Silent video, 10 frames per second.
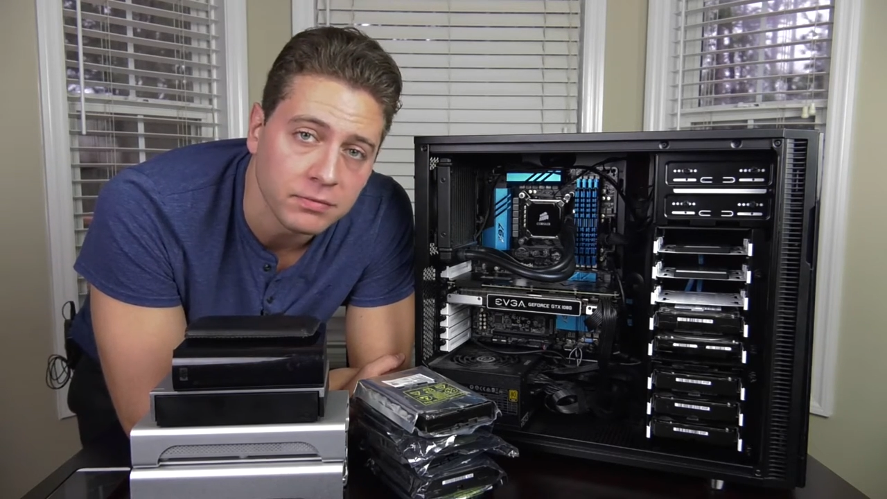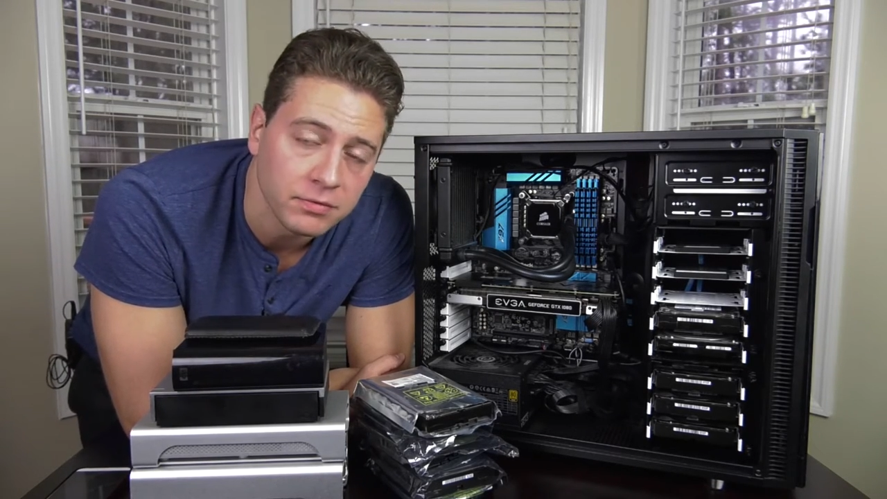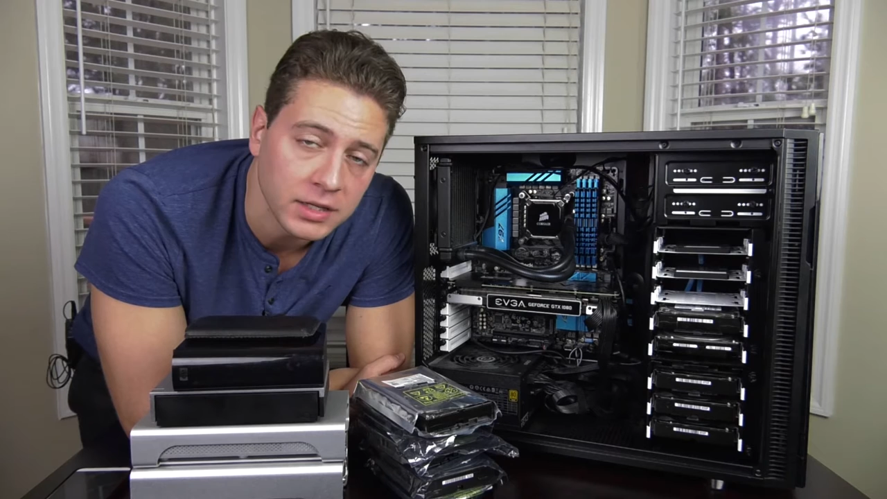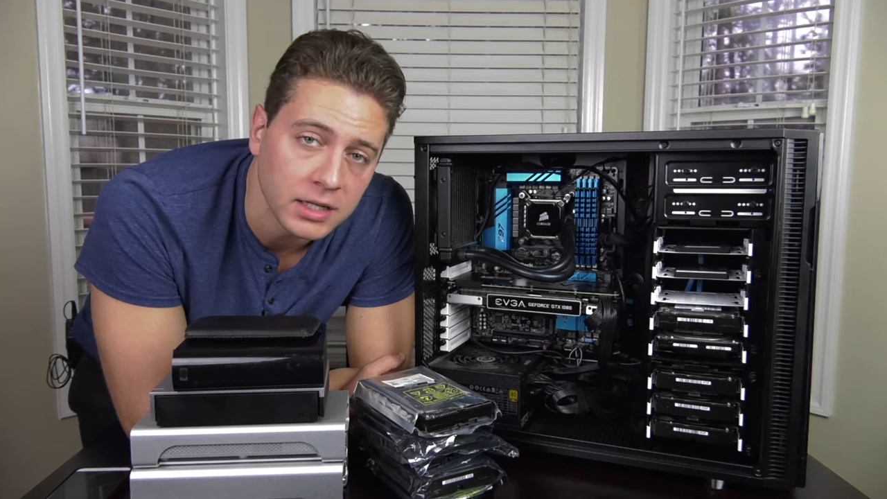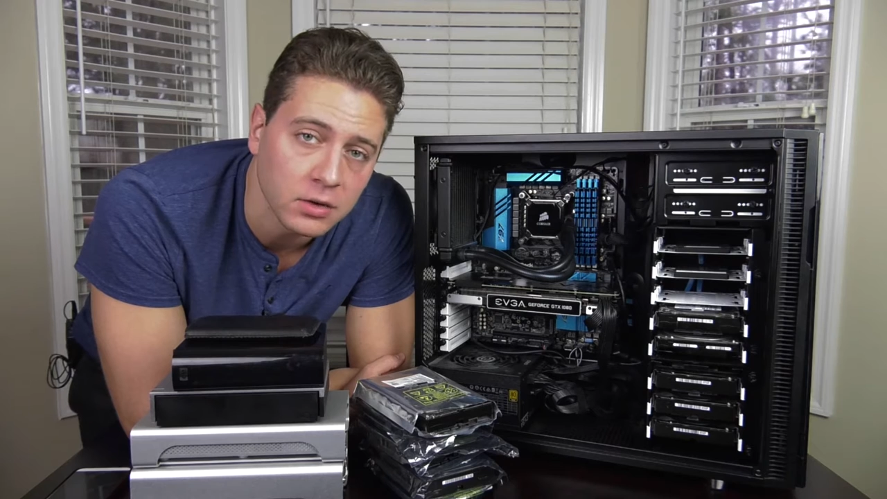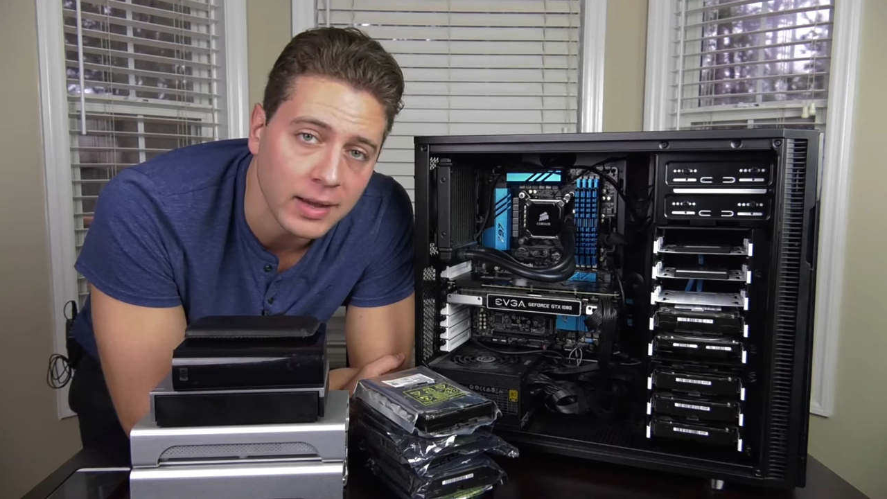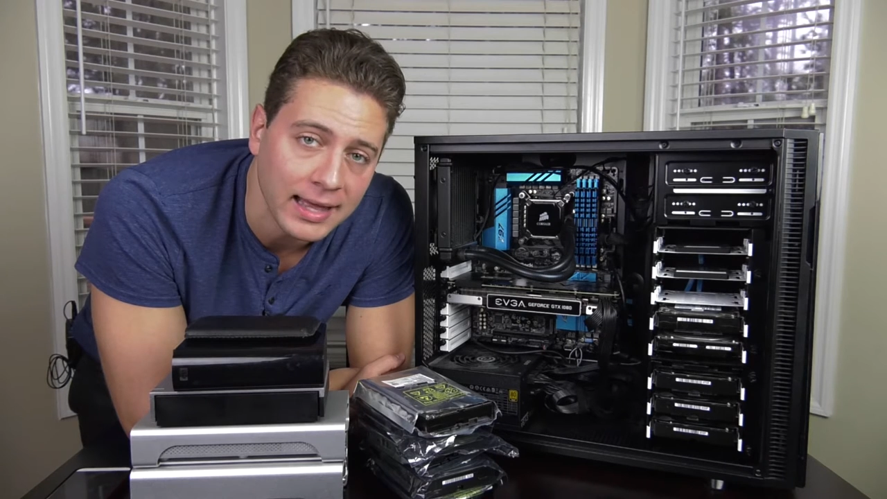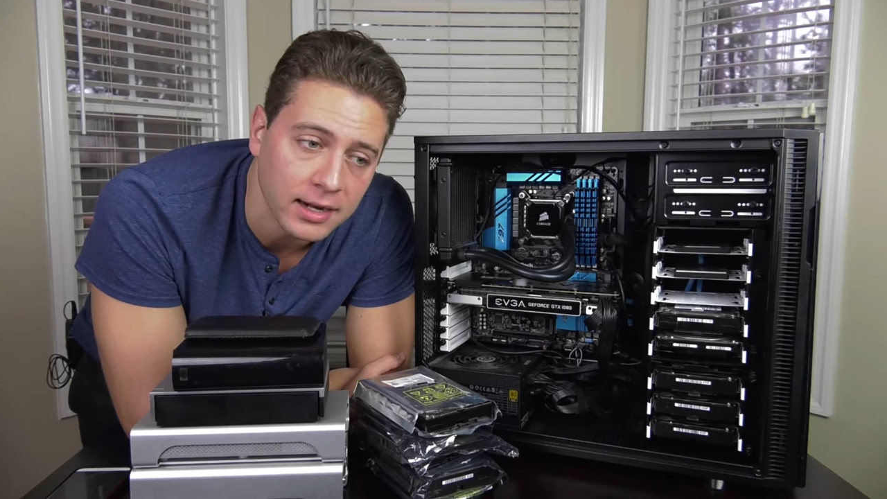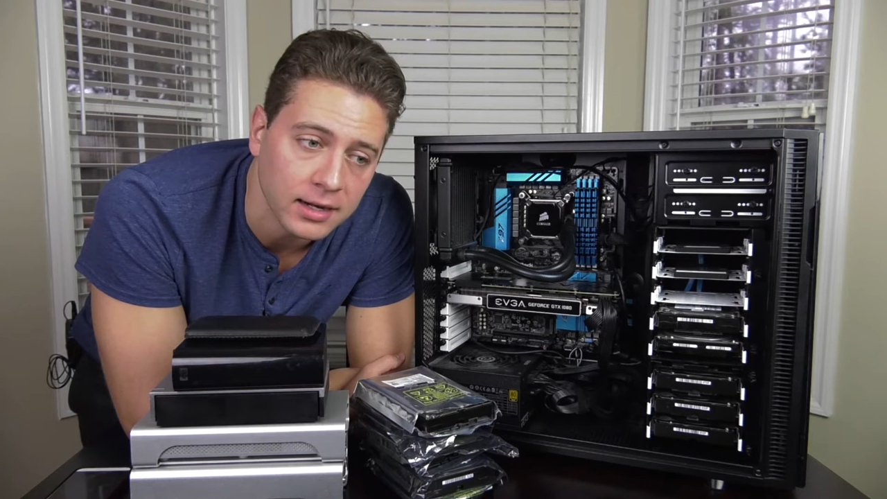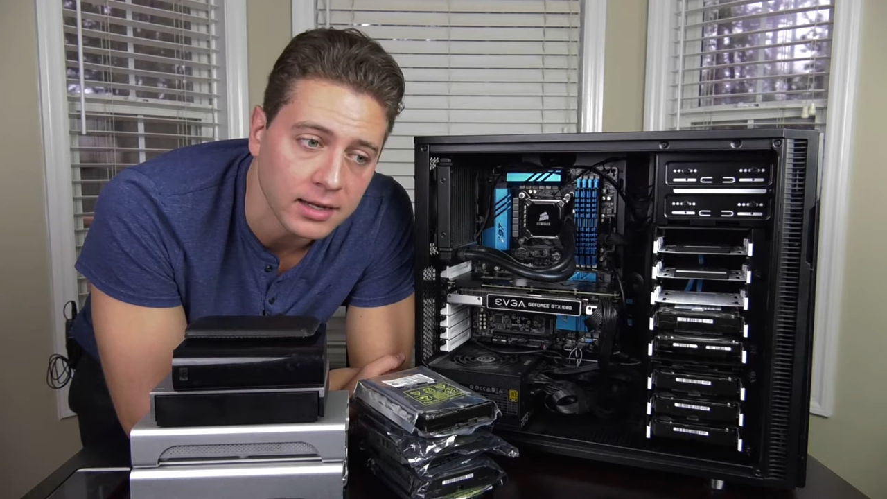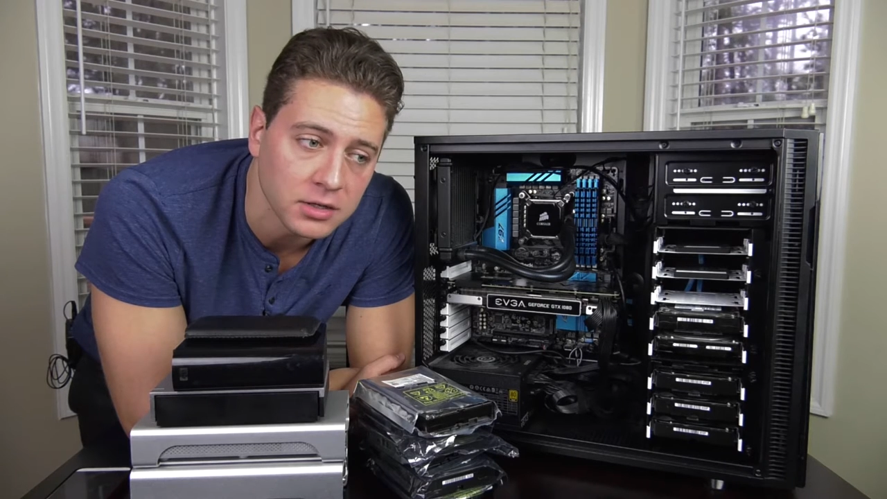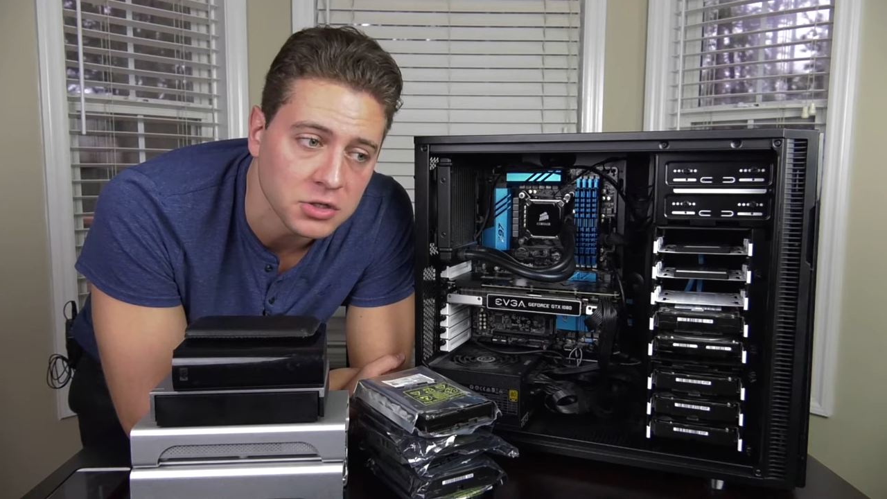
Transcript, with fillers: video editing